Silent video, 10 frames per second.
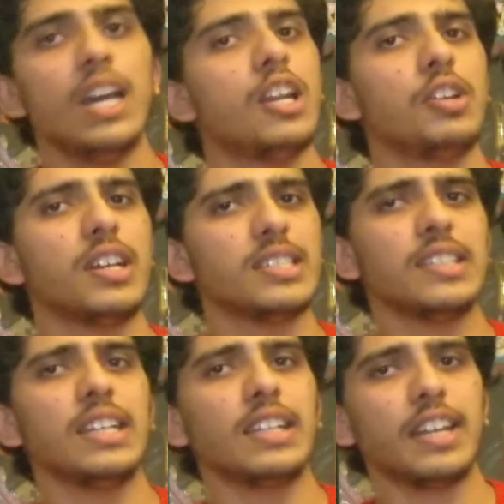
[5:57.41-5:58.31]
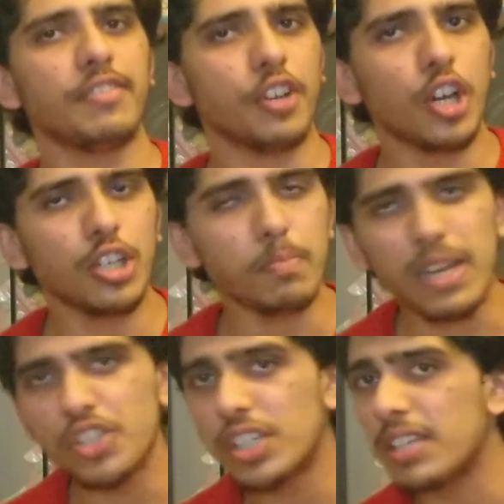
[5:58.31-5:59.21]
Now, here's the thing that I forgot to
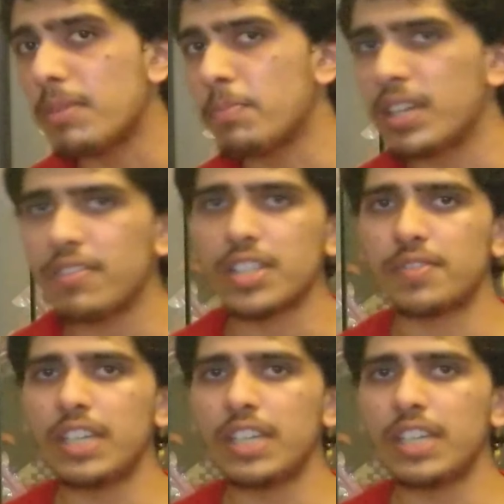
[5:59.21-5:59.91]
mention in my previous